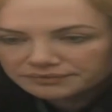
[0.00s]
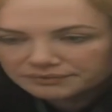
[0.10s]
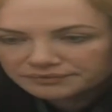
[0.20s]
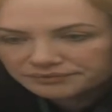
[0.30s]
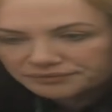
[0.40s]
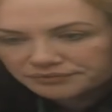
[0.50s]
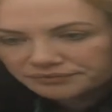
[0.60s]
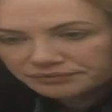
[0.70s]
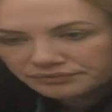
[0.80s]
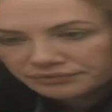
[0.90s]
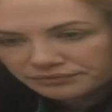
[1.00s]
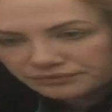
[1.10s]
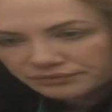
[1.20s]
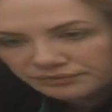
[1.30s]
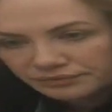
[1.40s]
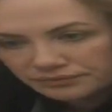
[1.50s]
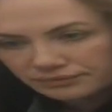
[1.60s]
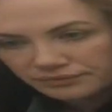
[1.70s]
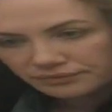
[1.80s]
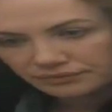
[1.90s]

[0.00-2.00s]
This person isn't speaking.